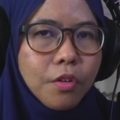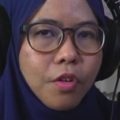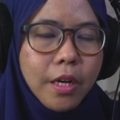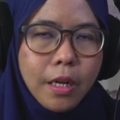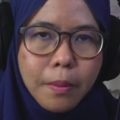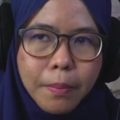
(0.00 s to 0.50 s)

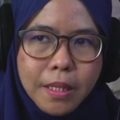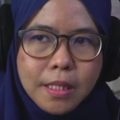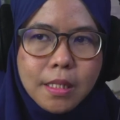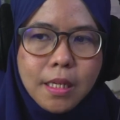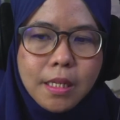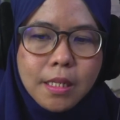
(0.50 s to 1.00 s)
running a
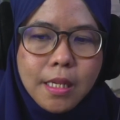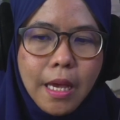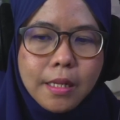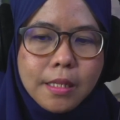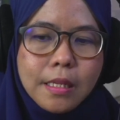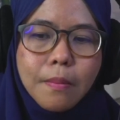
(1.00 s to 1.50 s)
business,
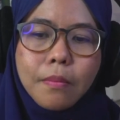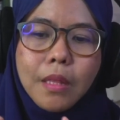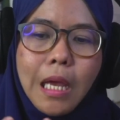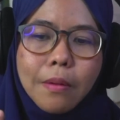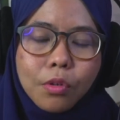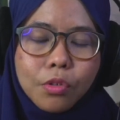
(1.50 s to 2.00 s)
at the same time